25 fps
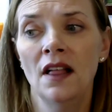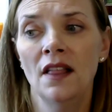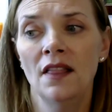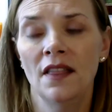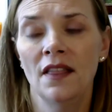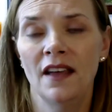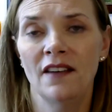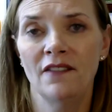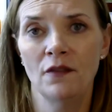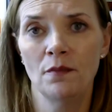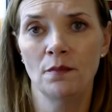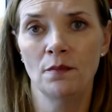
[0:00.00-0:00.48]

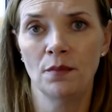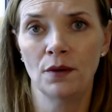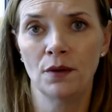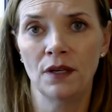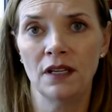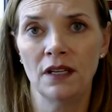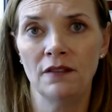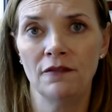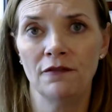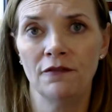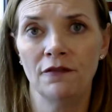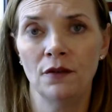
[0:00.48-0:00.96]
They have a
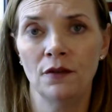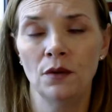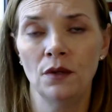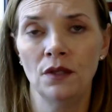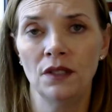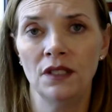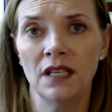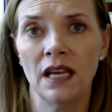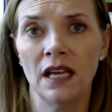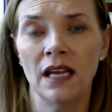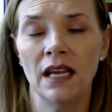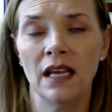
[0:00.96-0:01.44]
pretty
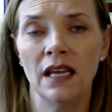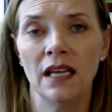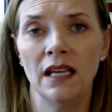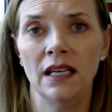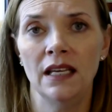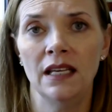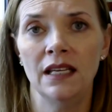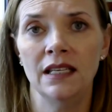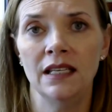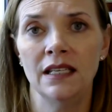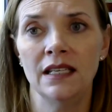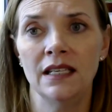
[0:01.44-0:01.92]
full
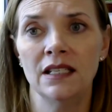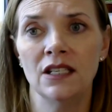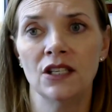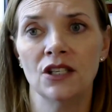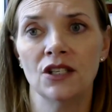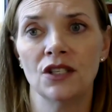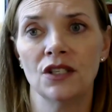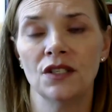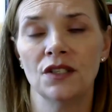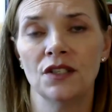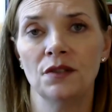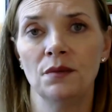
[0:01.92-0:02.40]
day in
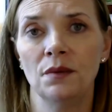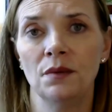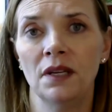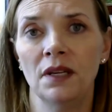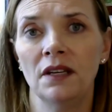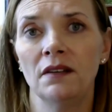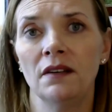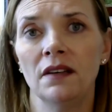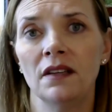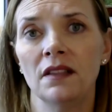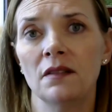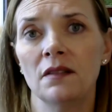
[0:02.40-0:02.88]
addition to
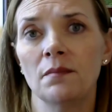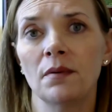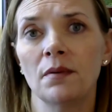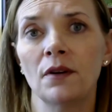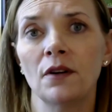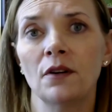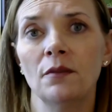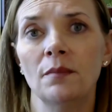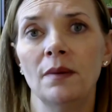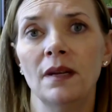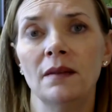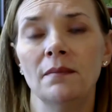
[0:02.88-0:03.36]
hearing the
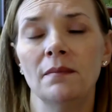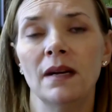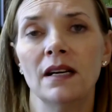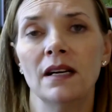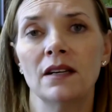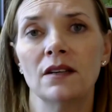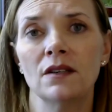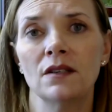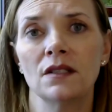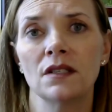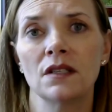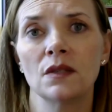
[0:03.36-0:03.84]
probate
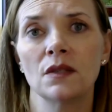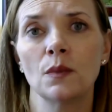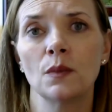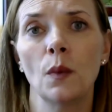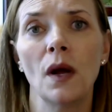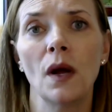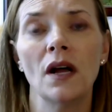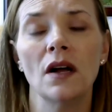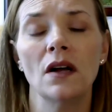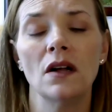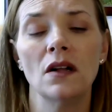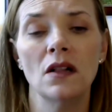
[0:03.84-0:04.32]
matters as
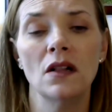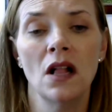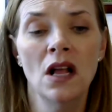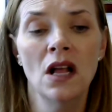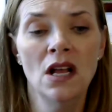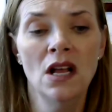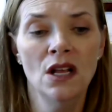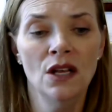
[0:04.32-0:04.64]
well.